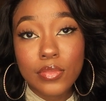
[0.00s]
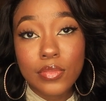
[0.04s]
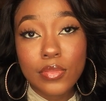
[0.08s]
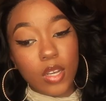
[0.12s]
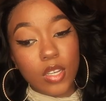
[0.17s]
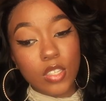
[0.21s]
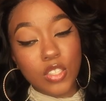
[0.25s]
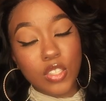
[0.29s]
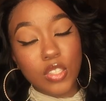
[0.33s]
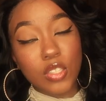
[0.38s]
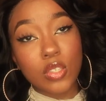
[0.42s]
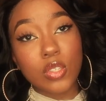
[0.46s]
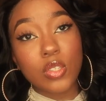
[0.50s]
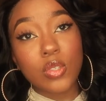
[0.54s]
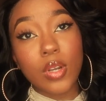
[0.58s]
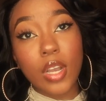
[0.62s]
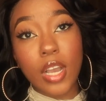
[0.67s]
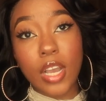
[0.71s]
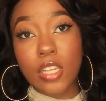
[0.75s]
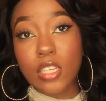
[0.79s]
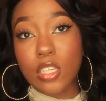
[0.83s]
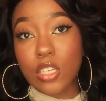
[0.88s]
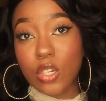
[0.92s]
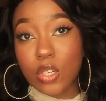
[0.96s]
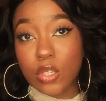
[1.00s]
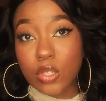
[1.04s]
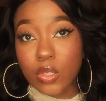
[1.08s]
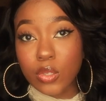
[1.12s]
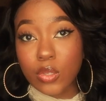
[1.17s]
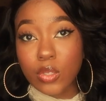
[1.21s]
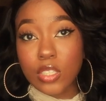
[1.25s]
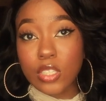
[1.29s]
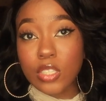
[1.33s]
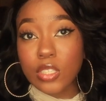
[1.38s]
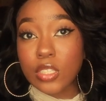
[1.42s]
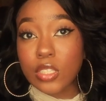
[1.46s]
also, I
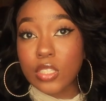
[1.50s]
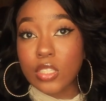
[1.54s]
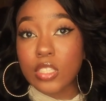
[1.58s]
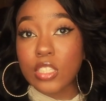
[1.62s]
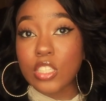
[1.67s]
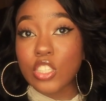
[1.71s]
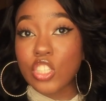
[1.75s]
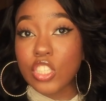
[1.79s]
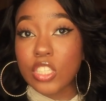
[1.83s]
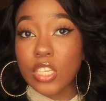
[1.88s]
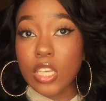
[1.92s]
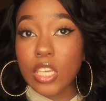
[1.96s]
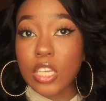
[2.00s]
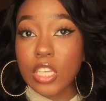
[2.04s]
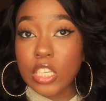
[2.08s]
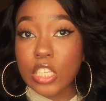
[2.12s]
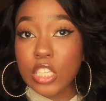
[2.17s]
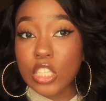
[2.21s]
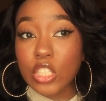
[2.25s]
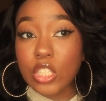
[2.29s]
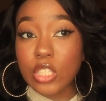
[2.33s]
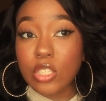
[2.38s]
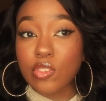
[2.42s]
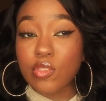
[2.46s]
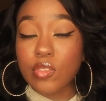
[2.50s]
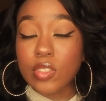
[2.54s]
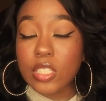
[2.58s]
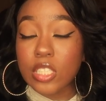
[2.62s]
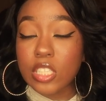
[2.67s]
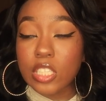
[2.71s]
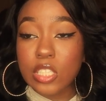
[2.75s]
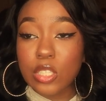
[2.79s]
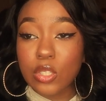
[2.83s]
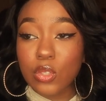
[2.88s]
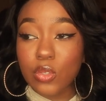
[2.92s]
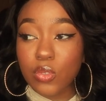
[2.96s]
know there is a change of
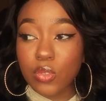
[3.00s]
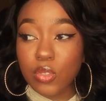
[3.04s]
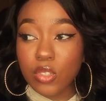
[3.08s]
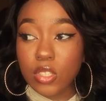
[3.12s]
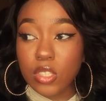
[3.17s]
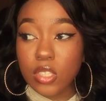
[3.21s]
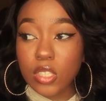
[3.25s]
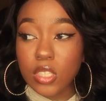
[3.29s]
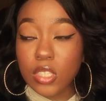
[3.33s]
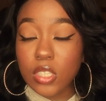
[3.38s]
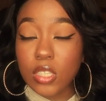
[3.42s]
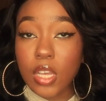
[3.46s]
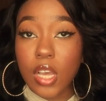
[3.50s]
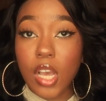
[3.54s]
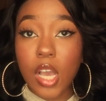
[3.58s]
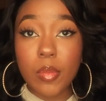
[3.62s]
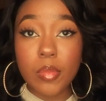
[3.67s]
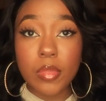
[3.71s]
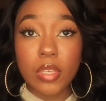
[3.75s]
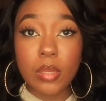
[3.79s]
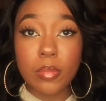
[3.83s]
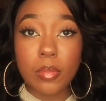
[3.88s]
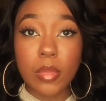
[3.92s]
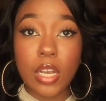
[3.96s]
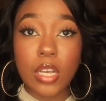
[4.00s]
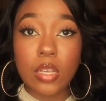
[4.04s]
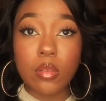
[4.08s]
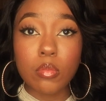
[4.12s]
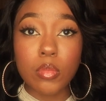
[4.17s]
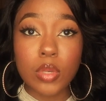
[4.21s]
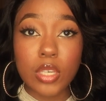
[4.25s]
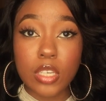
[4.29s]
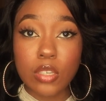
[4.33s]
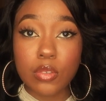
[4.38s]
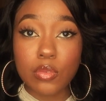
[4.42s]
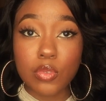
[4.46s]
scenery. I'm in my
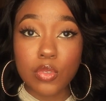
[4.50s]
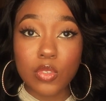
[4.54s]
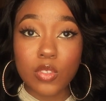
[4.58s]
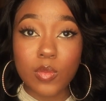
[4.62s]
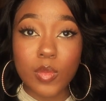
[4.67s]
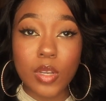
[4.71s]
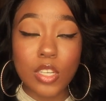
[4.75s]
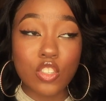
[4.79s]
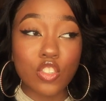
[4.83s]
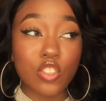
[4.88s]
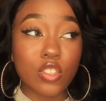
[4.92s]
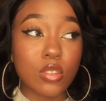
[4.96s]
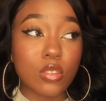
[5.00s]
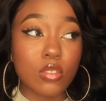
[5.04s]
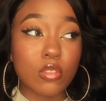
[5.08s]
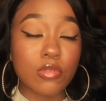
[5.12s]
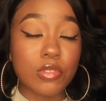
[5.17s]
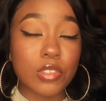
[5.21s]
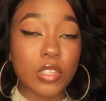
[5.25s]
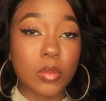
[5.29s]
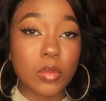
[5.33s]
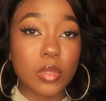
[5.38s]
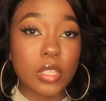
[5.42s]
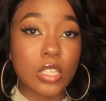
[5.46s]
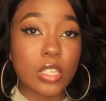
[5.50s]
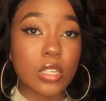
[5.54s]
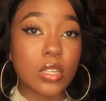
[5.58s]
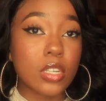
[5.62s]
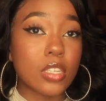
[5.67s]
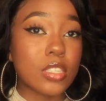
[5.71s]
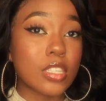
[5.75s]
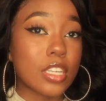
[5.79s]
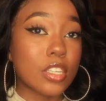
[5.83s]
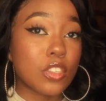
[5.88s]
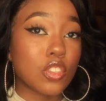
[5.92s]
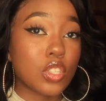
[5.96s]
bedroom. I usually don't film in here
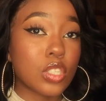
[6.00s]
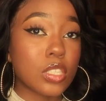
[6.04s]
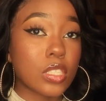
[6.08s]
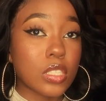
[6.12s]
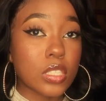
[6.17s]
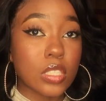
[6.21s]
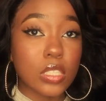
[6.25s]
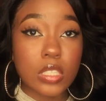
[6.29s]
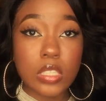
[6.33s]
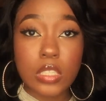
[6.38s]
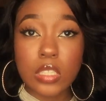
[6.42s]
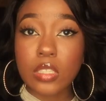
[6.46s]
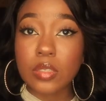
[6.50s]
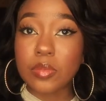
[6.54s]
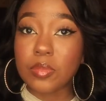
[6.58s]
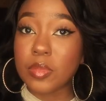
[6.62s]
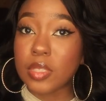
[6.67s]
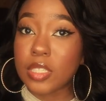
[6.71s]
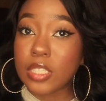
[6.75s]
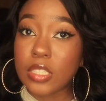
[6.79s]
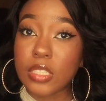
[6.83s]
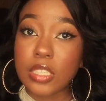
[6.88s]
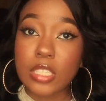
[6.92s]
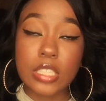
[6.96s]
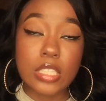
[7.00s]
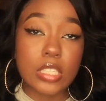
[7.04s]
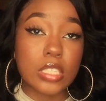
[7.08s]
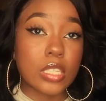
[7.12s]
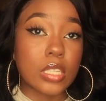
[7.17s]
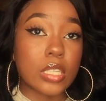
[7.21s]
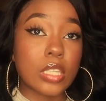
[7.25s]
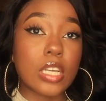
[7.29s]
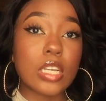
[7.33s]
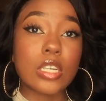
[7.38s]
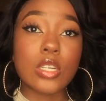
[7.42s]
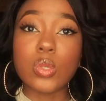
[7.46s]
because as you can see, it's a mess. Like, it's
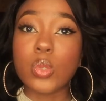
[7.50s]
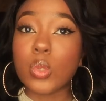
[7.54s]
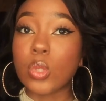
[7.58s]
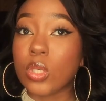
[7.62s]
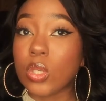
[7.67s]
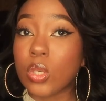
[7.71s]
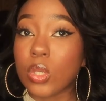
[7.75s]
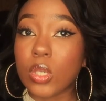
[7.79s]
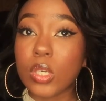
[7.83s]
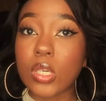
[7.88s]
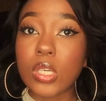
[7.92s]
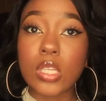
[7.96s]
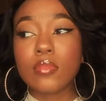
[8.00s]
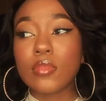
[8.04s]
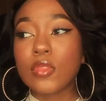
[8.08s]
a lot going on.